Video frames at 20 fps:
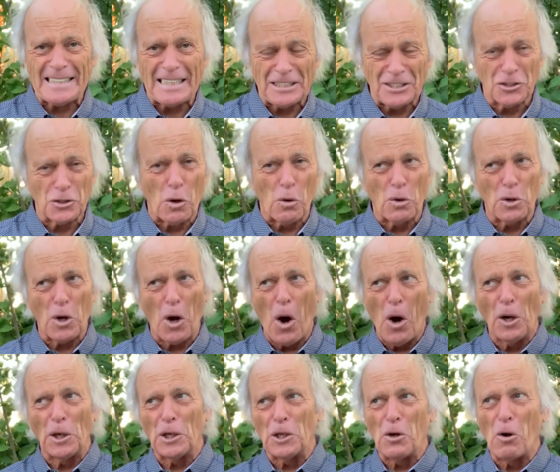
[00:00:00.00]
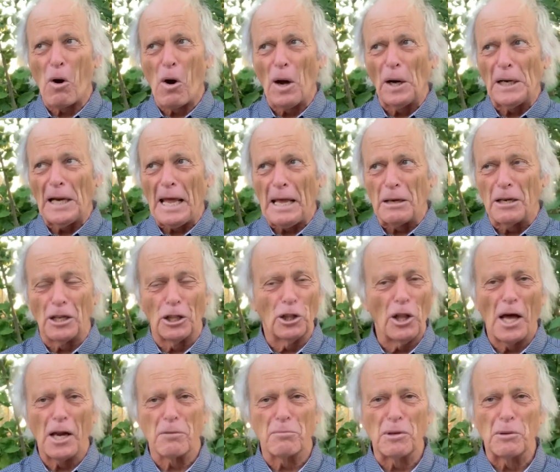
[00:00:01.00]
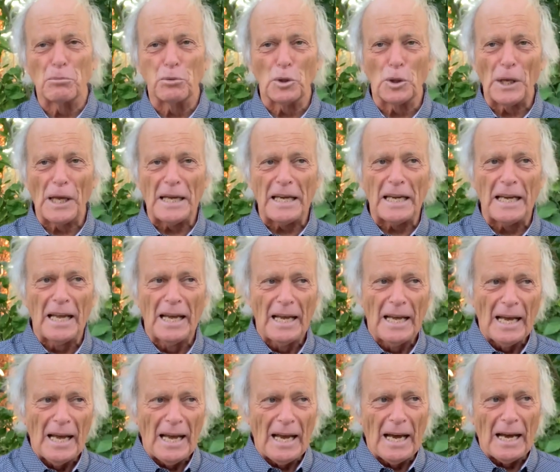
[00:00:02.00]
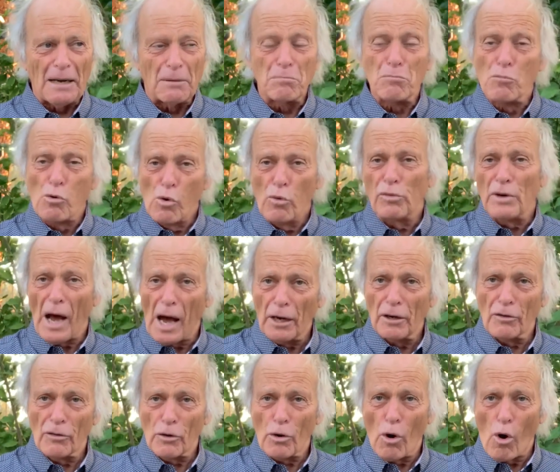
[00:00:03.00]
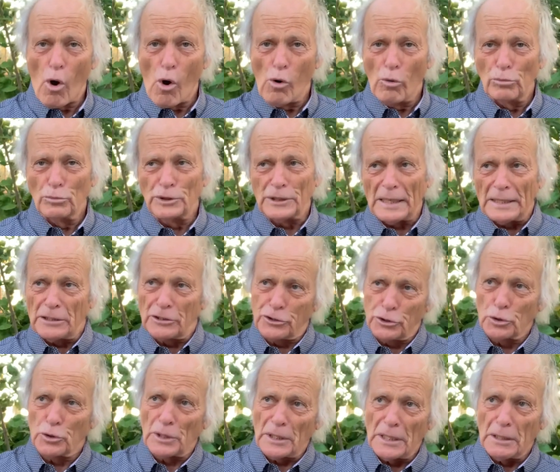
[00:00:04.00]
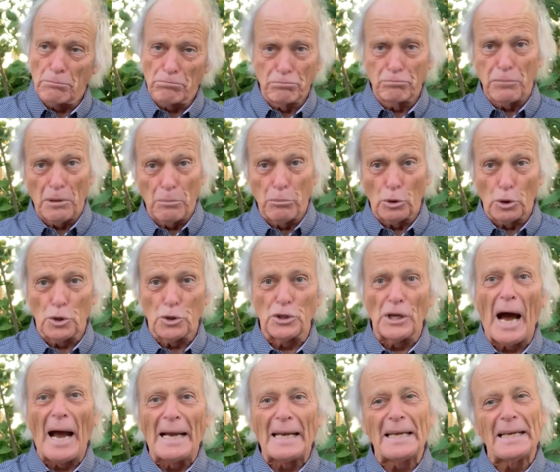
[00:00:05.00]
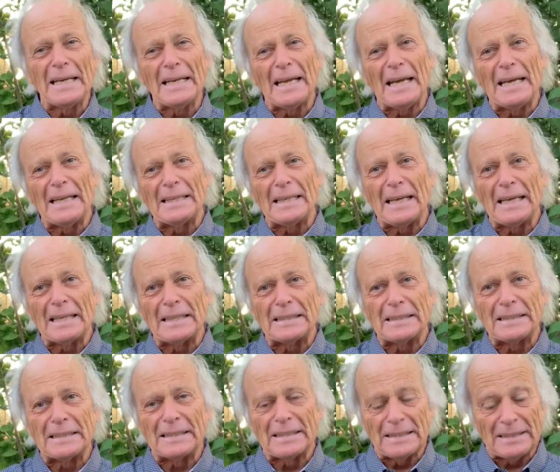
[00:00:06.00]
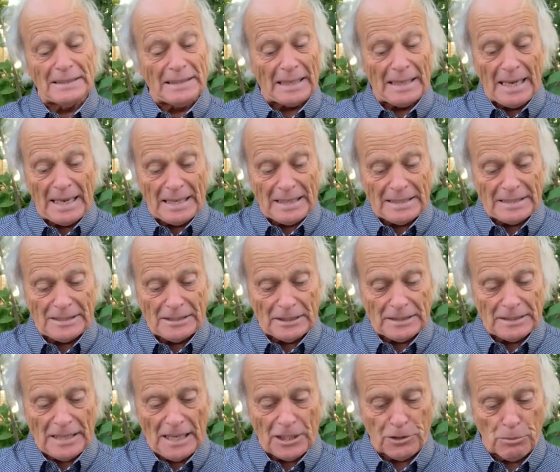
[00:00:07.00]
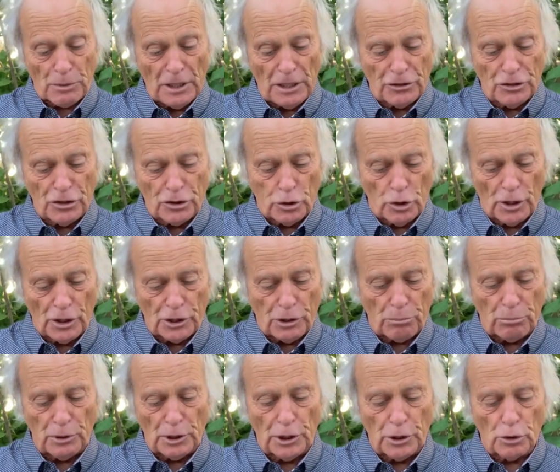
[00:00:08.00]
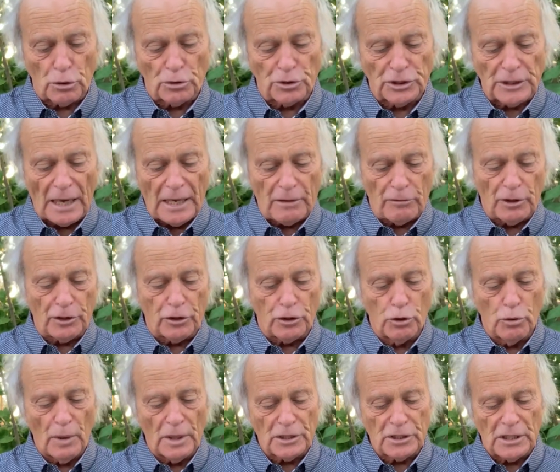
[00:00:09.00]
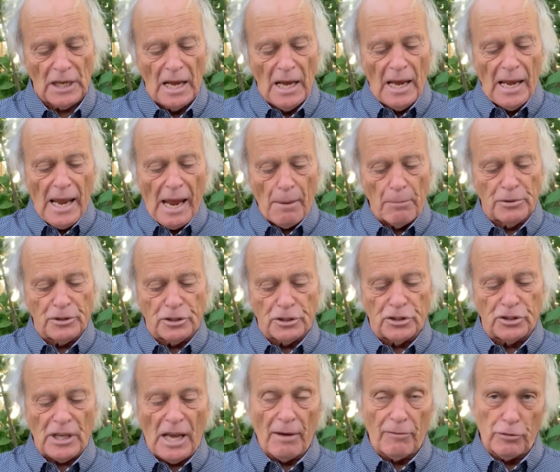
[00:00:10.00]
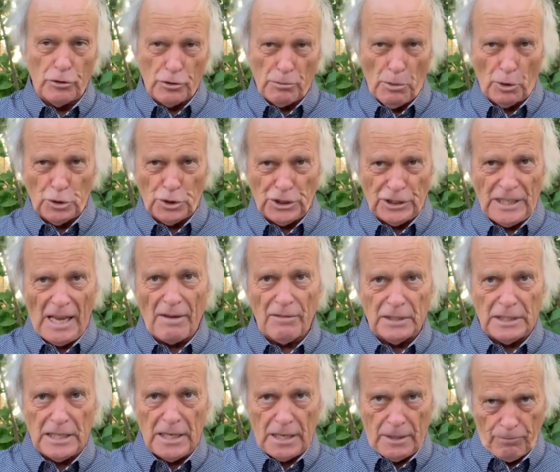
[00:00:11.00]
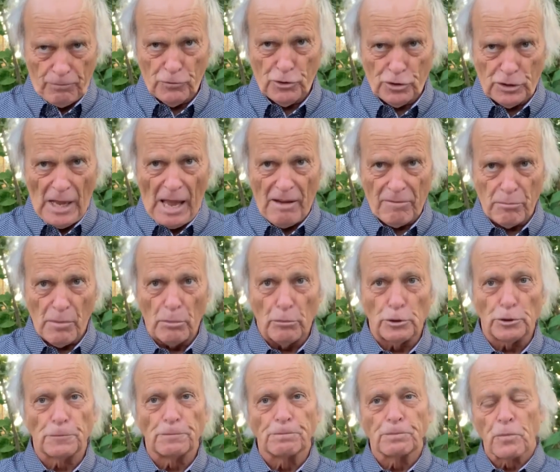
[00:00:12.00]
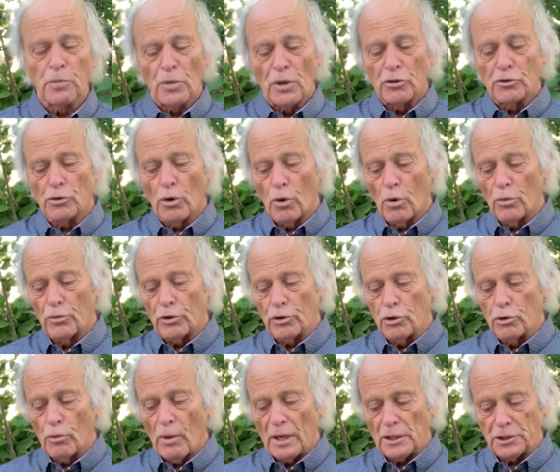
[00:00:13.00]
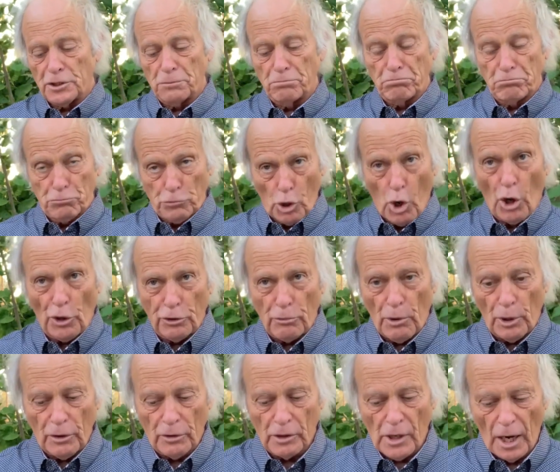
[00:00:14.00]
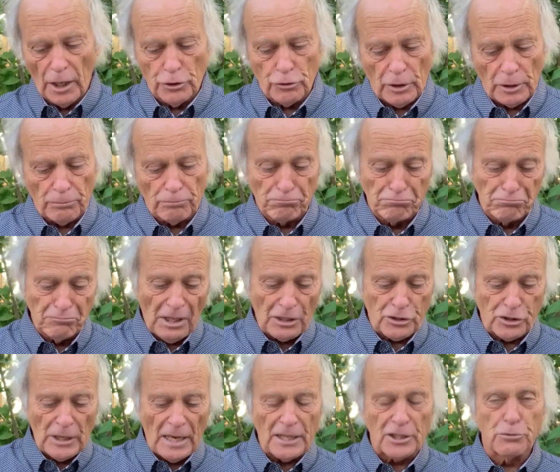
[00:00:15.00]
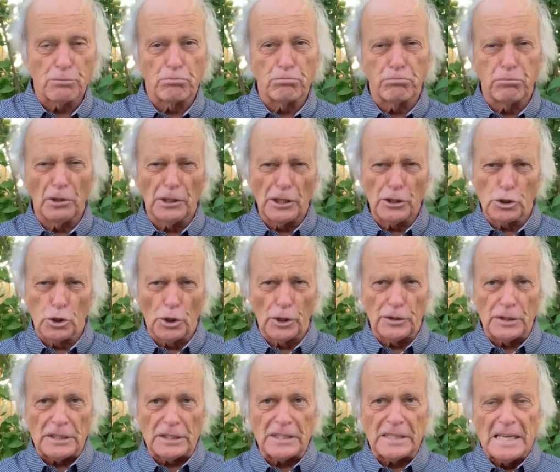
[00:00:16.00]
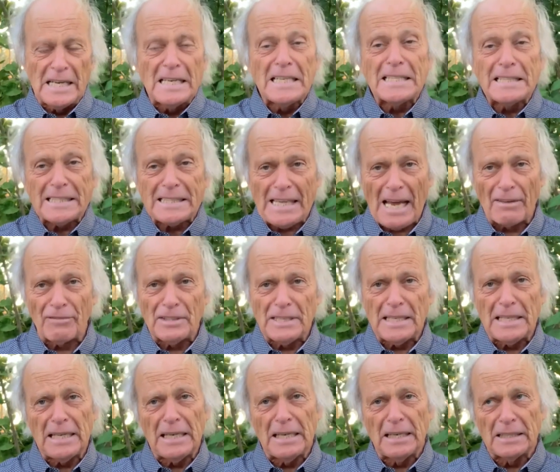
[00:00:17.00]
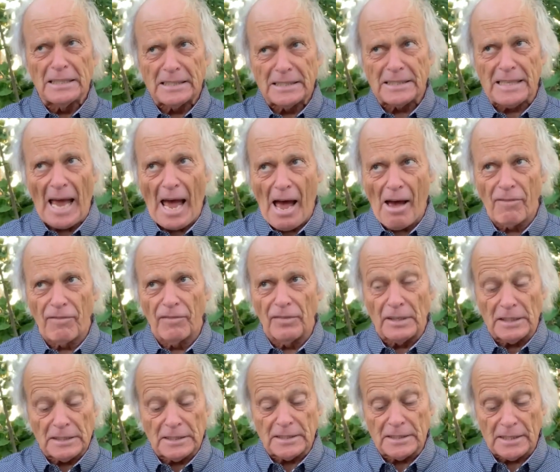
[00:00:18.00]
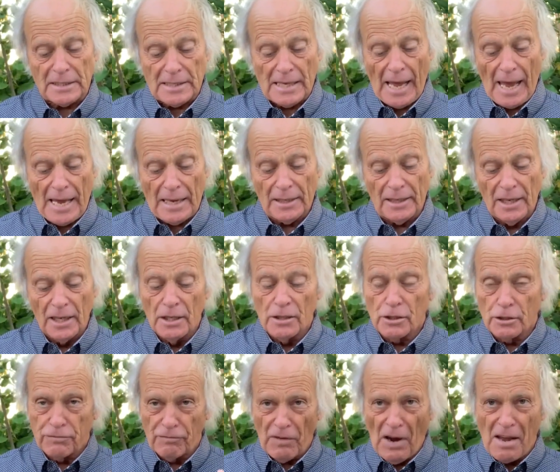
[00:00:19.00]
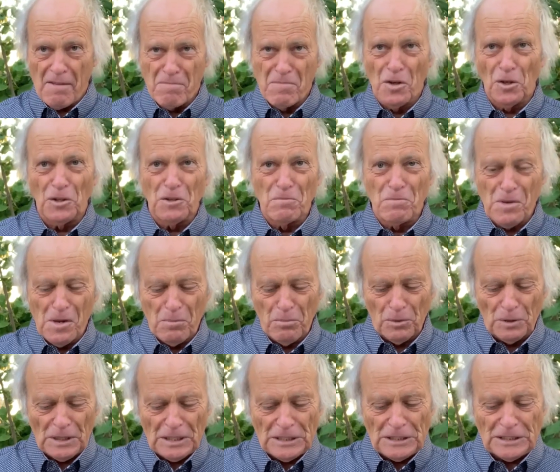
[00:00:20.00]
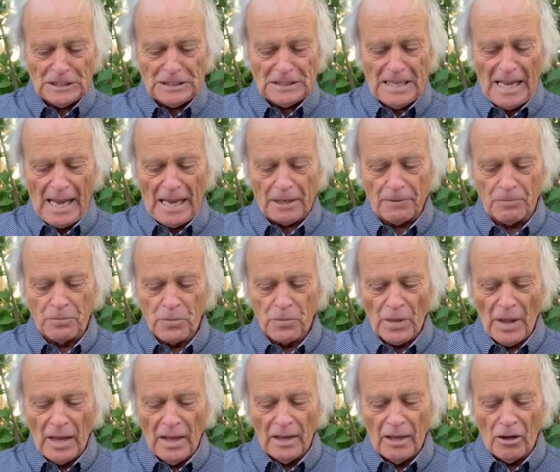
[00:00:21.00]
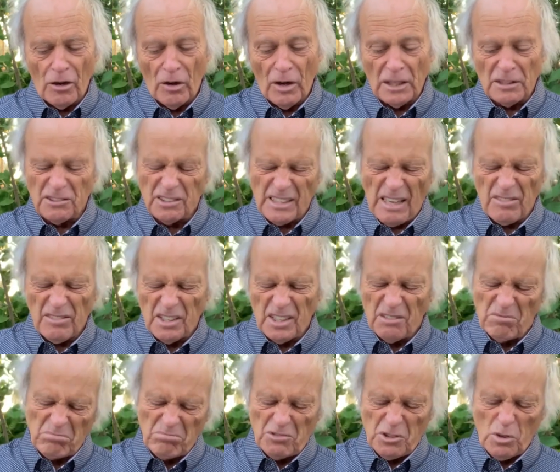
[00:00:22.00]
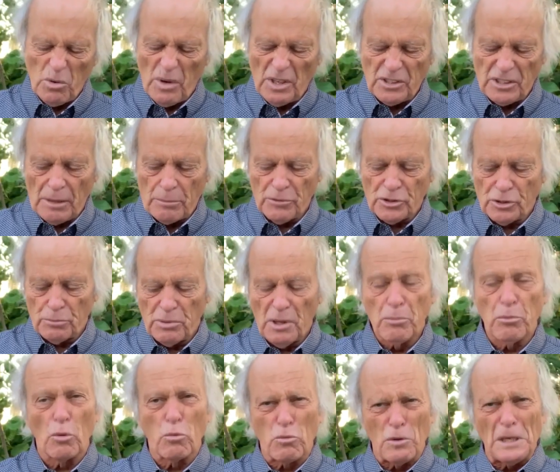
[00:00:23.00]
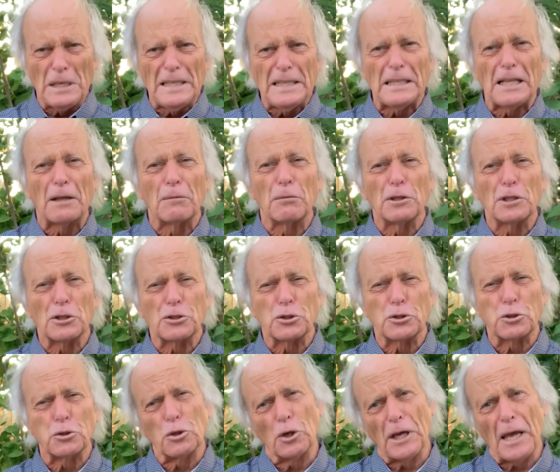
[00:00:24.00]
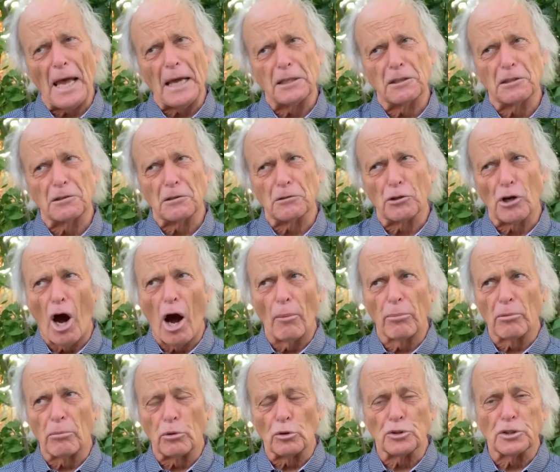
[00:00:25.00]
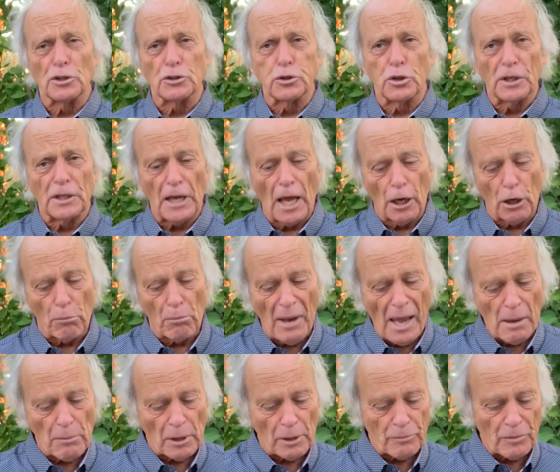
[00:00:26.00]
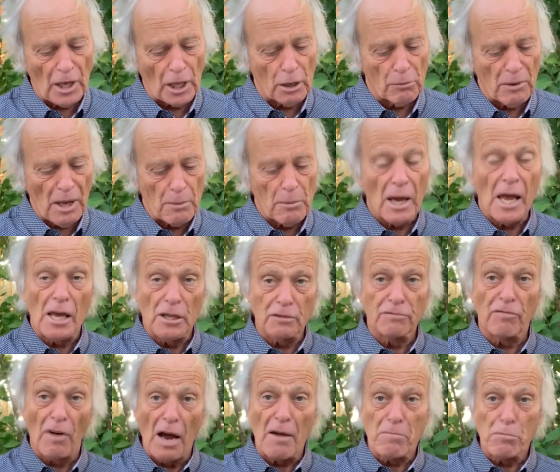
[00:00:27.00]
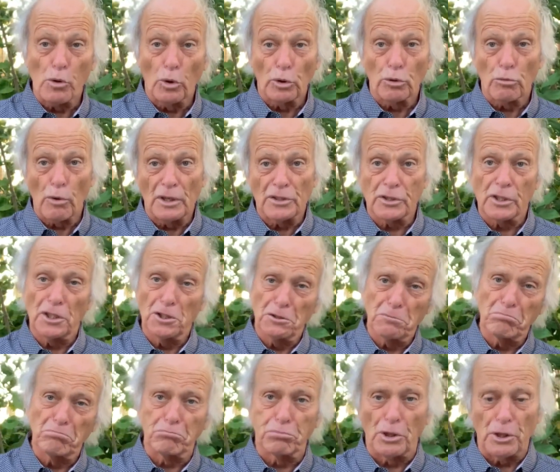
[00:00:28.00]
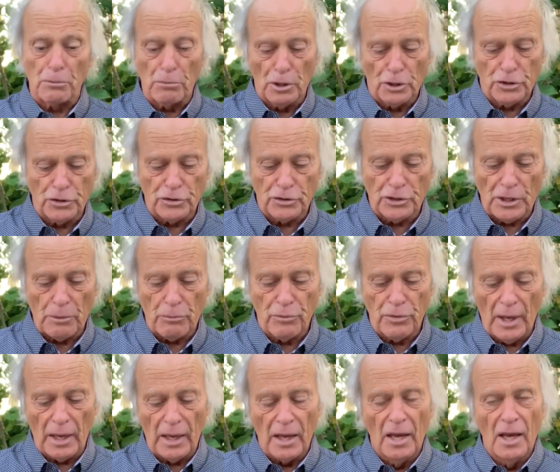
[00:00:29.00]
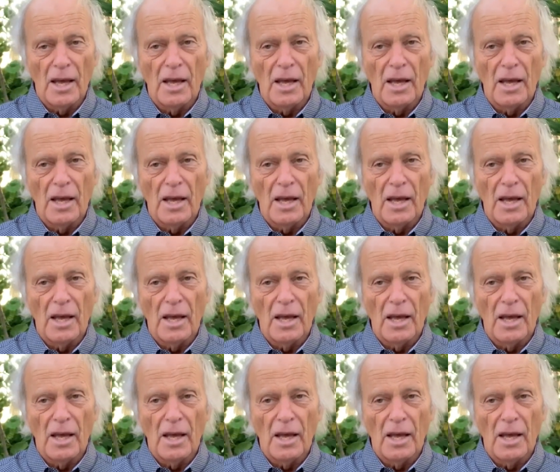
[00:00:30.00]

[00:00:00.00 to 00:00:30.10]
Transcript: It's going on, and a lot of people are getting moved out of their homes, and certainly people are dying, and again, it's not nice. But let's just look at the political side of it. The U.S. embassy staff, there's about 70 staff members. So the U.S. got them out of the country. That's nice, but let's look at this. 70 staff in Sudan. There's 5 million people in Sudan, you know, and 70 U.S. embassy people, really? I mean, let's look at comparables. Let's look at Alabama. Alabama has 5 million residents, pretty much the same thing.